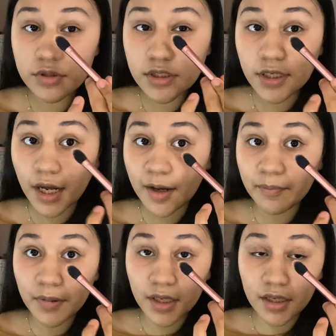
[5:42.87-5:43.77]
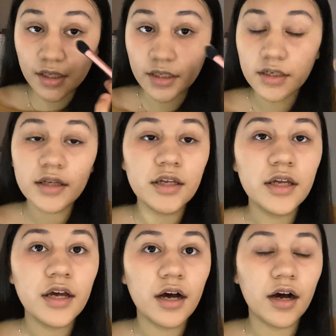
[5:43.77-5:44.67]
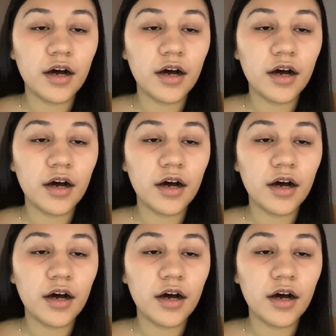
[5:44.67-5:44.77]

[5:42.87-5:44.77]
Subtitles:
tap it in.